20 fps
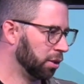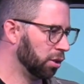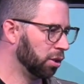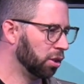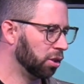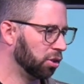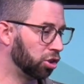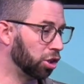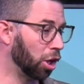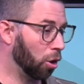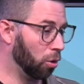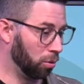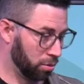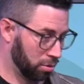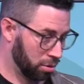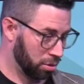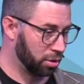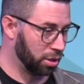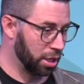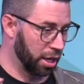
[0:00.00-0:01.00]
So
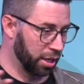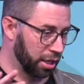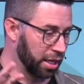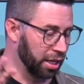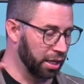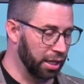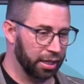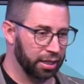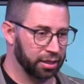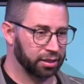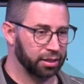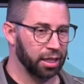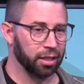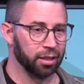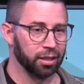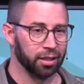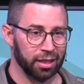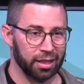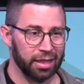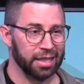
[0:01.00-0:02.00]
yet again, like I said,
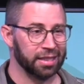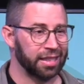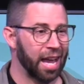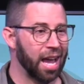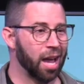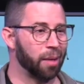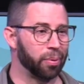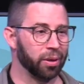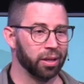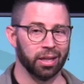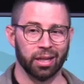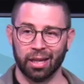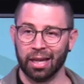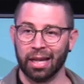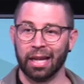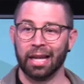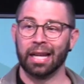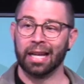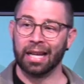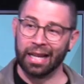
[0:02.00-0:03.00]
this happened
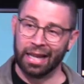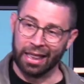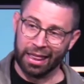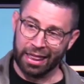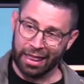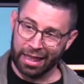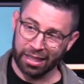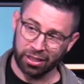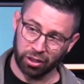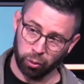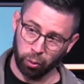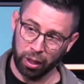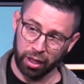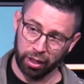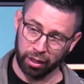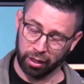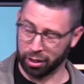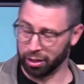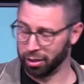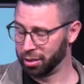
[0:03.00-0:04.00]
this
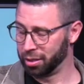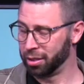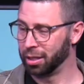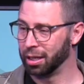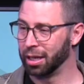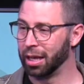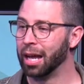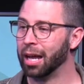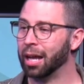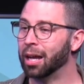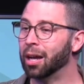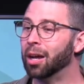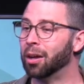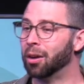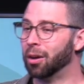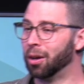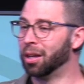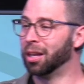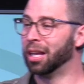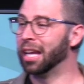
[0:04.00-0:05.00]
week.
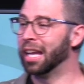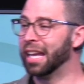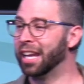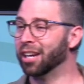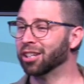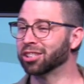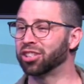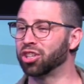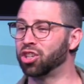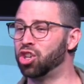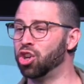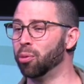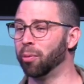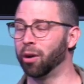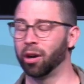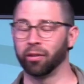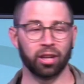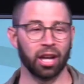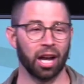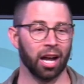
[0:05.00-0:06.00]
Here's the humor
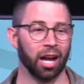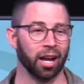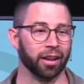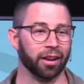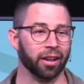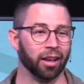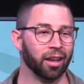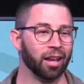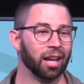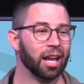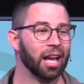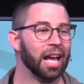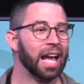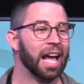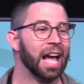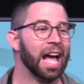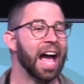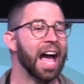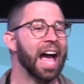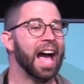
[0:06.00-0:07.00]
of God.
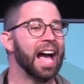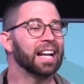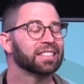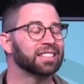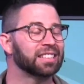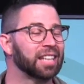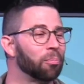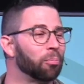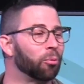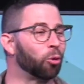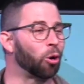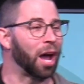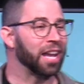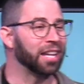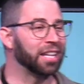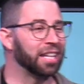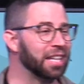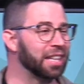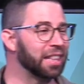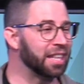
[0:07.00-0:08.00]
As I'm
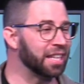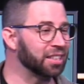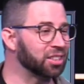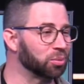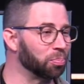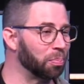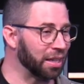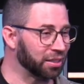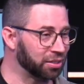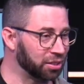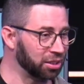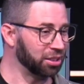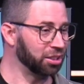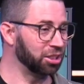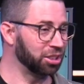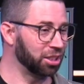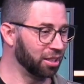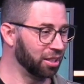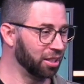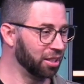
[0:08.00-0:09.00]
writing this
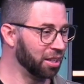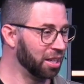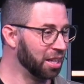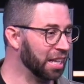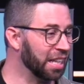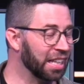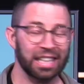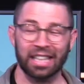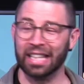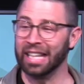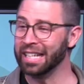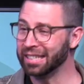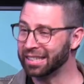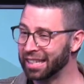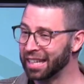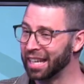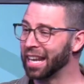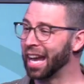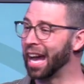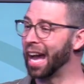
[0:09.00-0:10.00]
message, Lindsay
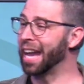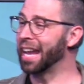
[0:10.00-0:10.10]
and I